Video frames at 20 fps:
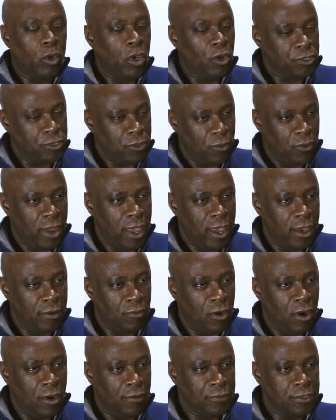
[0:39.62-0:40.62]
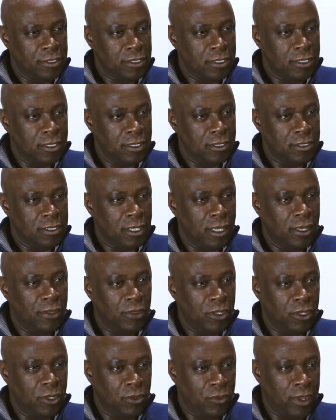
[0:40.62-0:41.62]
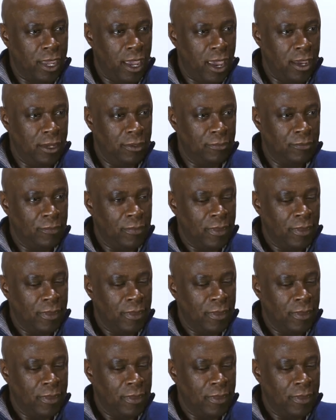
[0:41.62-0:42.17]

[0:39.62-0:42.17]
We also have offices in the UK